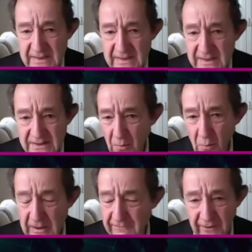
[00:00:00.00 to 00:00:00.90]
There'll be
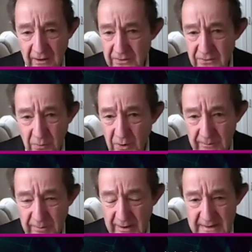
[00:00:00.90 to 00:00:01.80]
sensors all
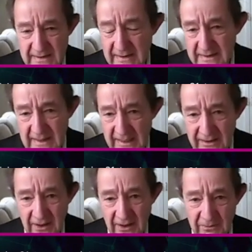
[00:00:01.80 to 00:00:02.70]
over your
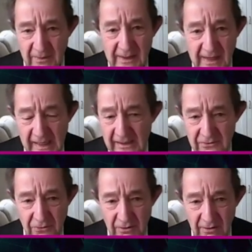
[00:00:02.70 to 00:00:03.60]
workplaces and home
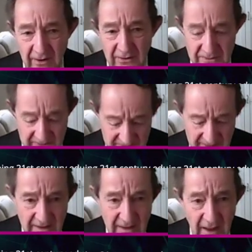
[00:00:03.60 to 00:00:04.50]
and in your
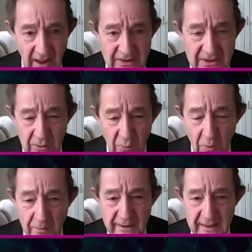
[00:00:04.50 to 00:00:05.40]
clothes. You will
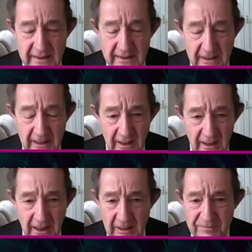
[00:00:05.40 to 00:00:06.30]
all be
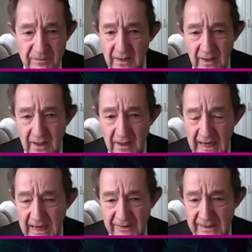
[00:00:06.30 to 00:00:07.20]

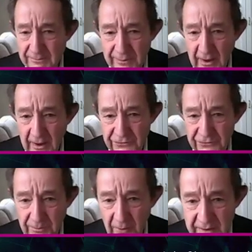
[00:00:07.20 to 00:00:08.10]
having
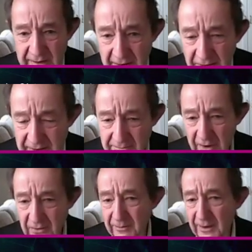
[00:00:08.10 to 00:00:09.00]
implants in your body,
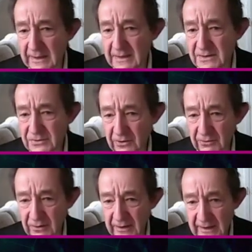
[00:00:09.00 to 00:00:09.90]
including molar mics,
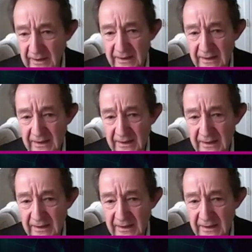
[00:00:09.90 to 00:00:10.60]
neural ear,